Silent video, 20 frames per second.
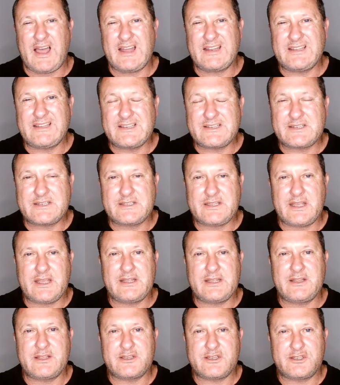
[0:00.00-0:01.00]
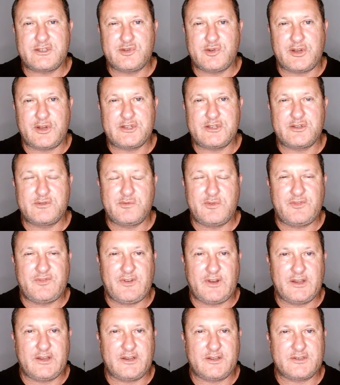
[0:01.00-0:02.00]
understand the situation we
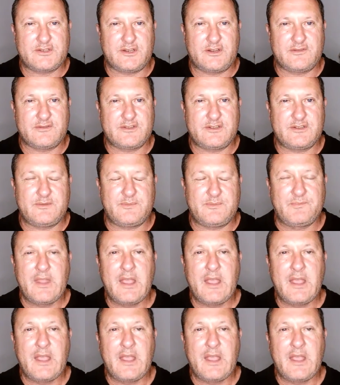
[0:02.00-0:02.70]
find ourselves in.